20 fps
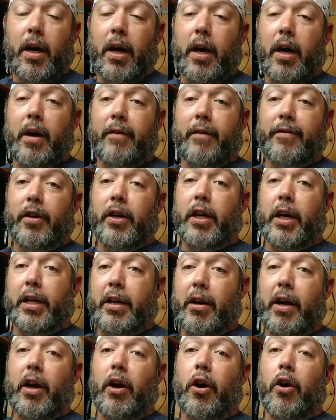If you're going to
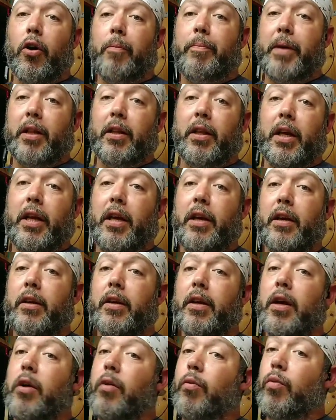carry openly
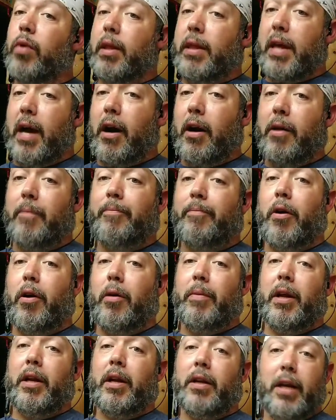without a
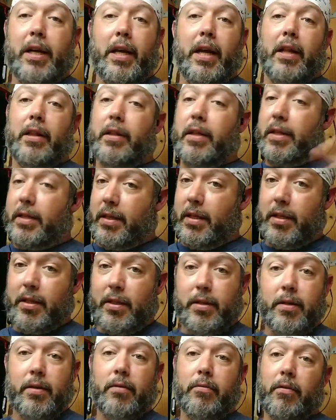permit, again, this
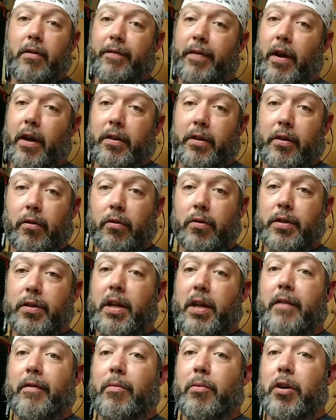is without the whole
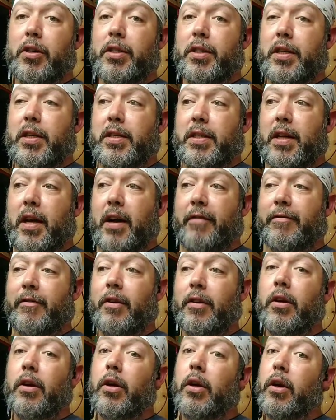state of emergency stuff,
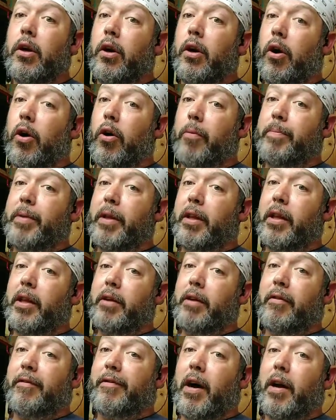
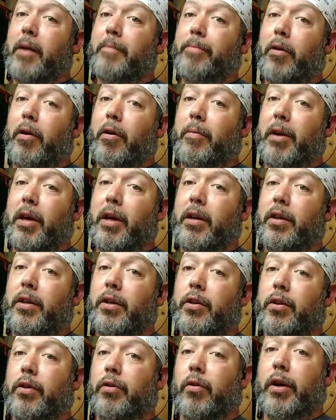openly without a permit,
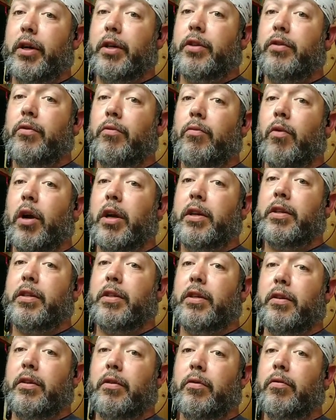you're going to want
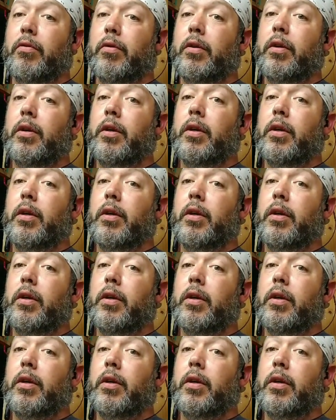to